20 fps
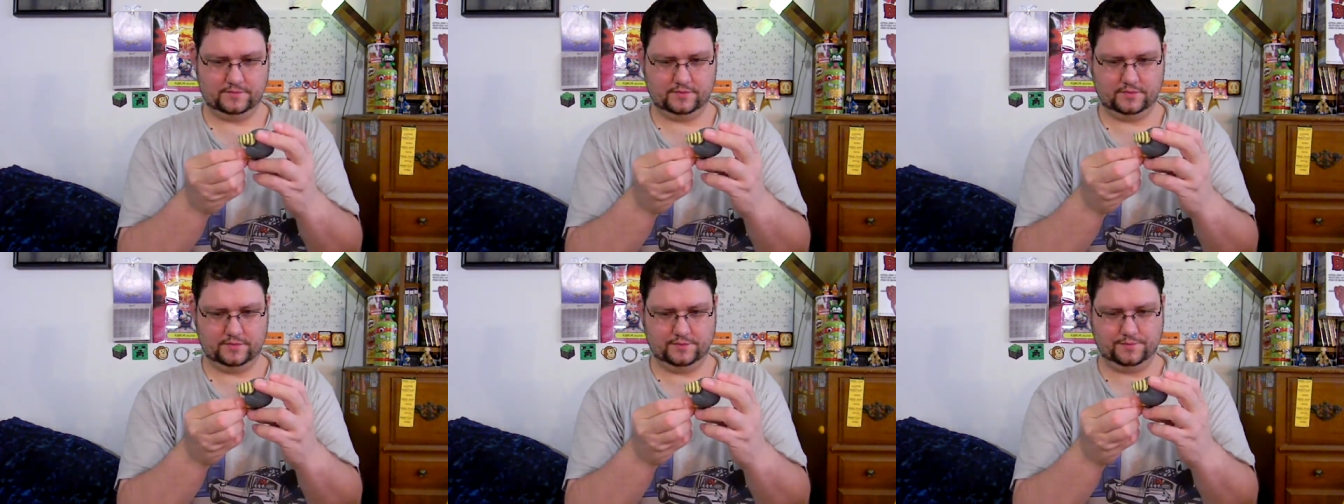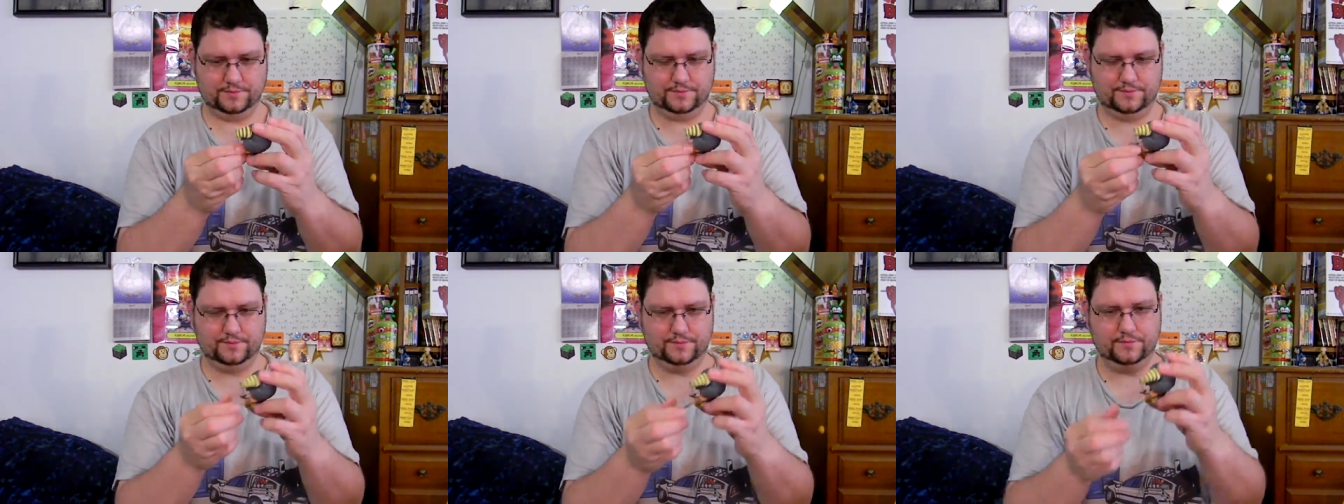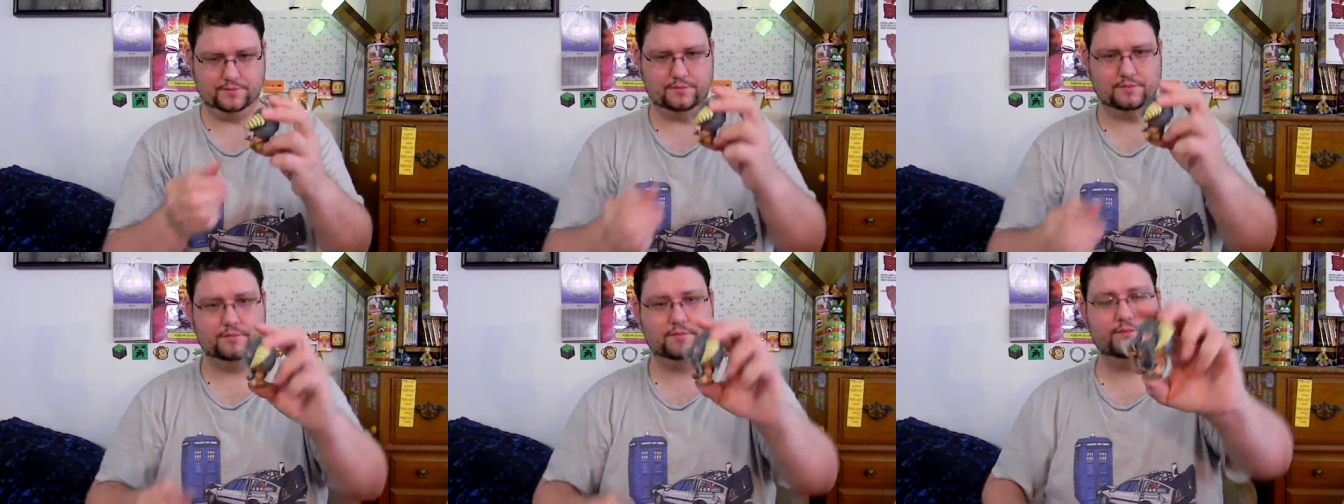And
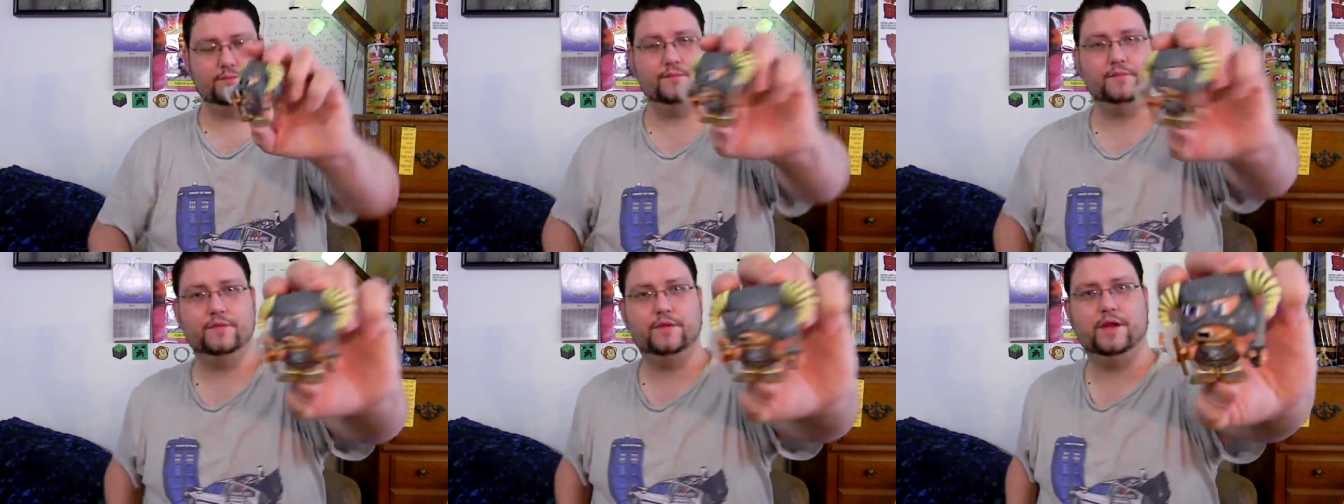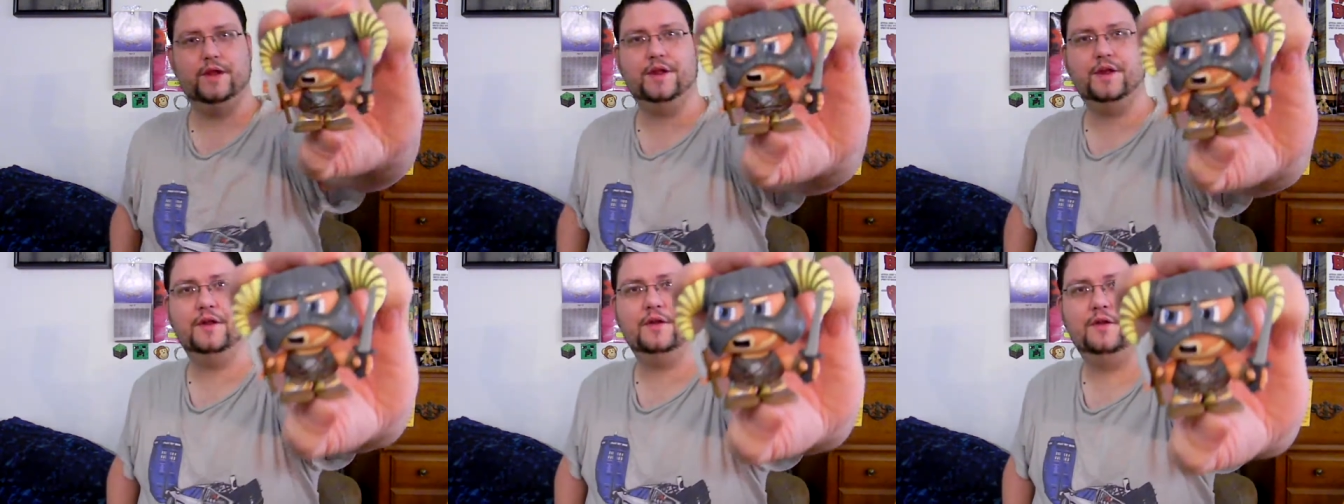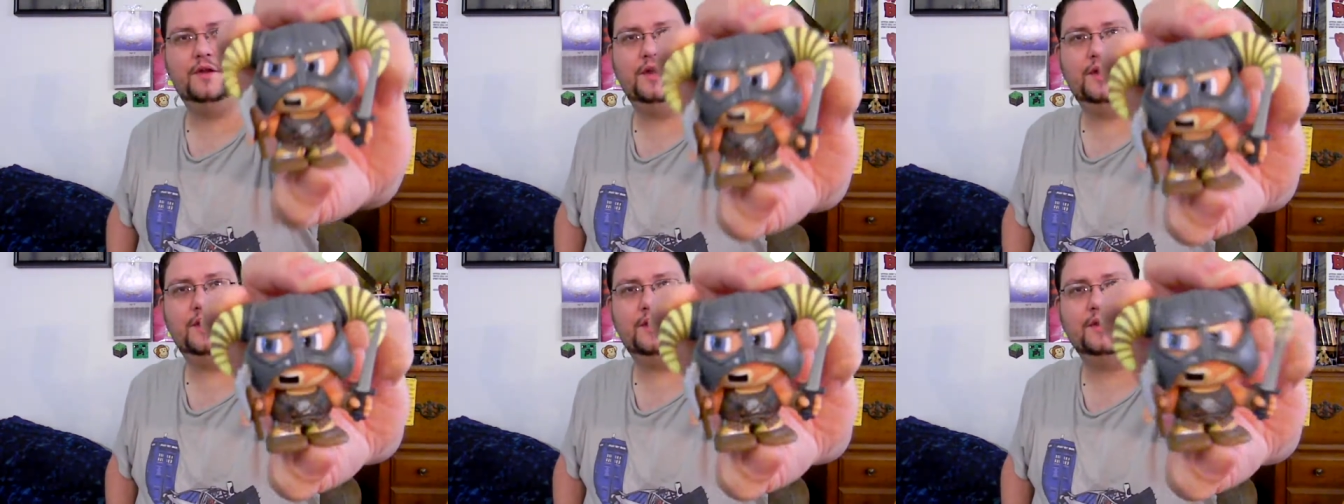there you
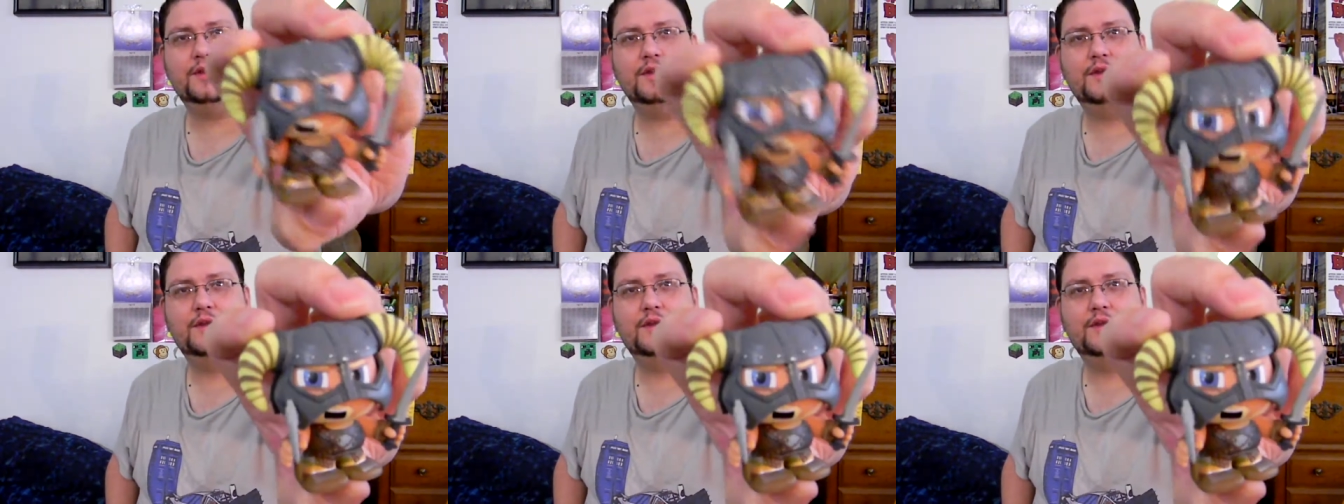go. Yeah.